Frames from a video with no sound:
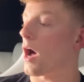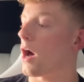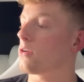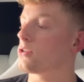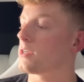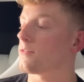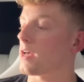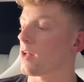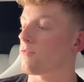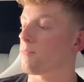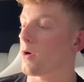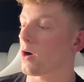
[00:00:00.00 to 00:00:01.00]
Auto shift out
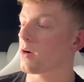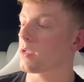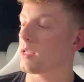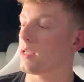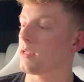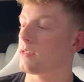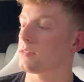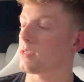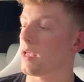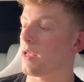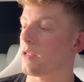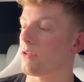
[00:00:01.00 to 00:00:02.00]
of park is
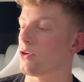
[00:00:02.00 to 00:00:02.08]
a